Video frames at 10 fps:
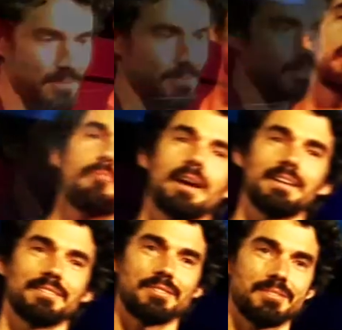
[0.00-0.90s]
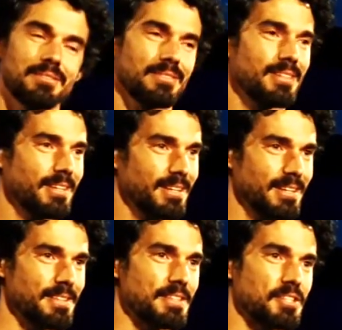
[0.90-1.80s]
In many ways,
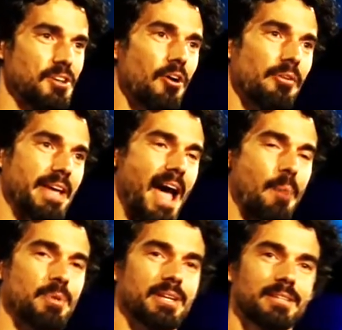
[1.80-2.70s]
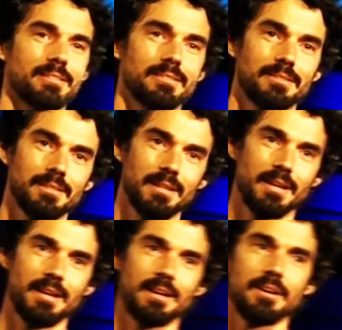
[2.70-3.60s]
this is already happening.
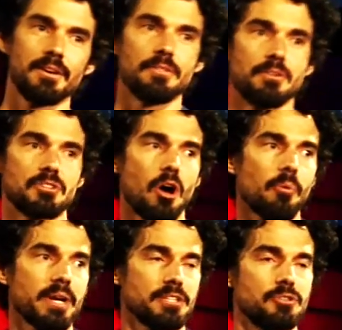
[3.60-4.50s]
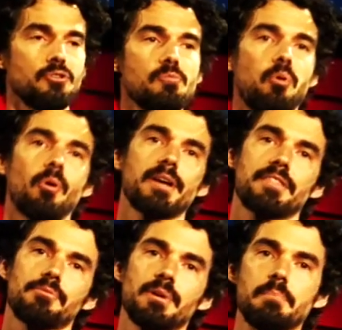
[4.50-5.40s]
There's already two
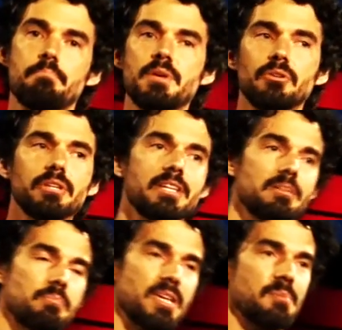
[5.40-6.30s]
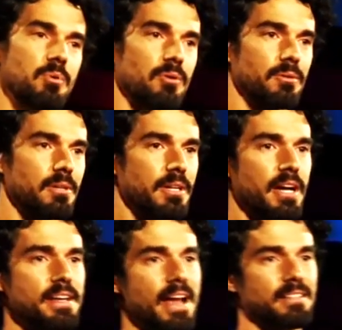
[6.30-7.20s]
point three billion people
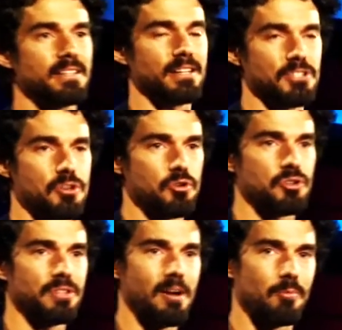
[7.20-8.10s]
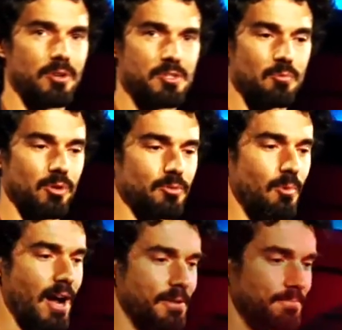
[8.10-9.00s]
connected on social networks
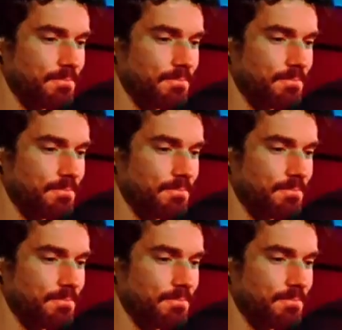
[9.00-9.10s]
worldwide.